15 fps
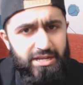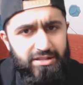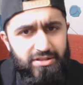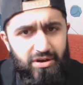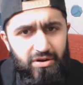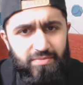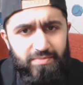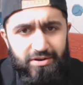Chain and
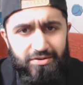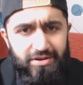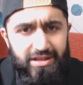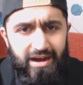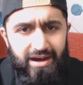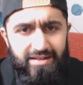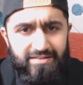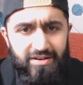Toad,
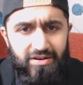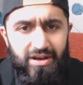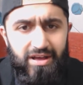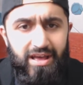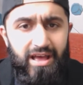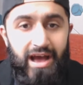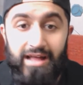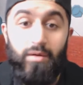McCree, Hanzo,
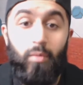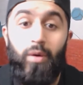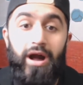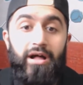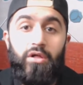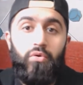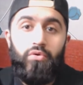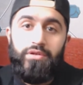and then
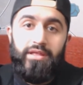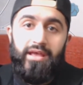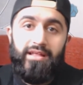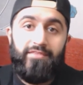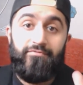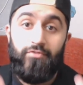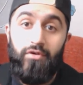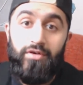Wildhorn.
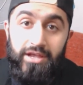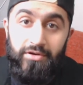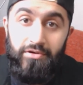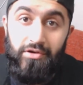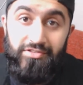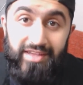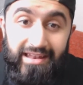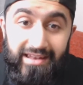Yeah, 4
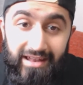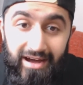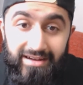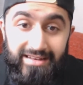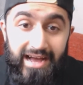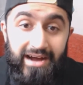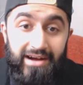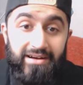heroes get
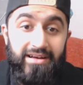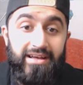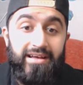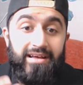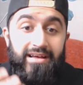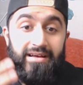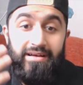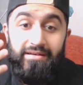knocked out
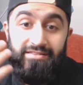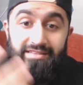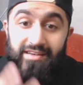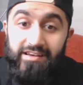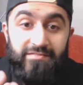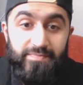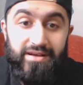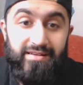
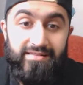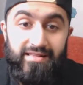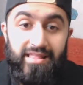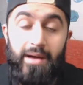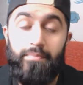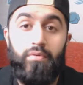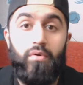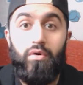just because of
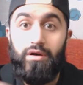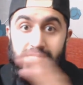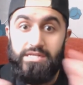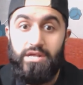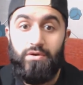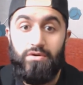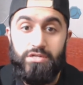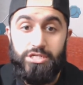that ball, because
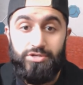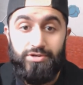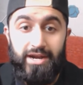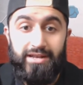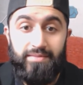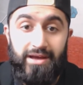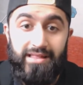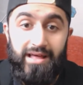they're all
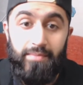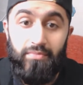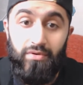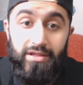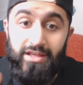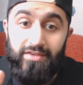distracted by that ball.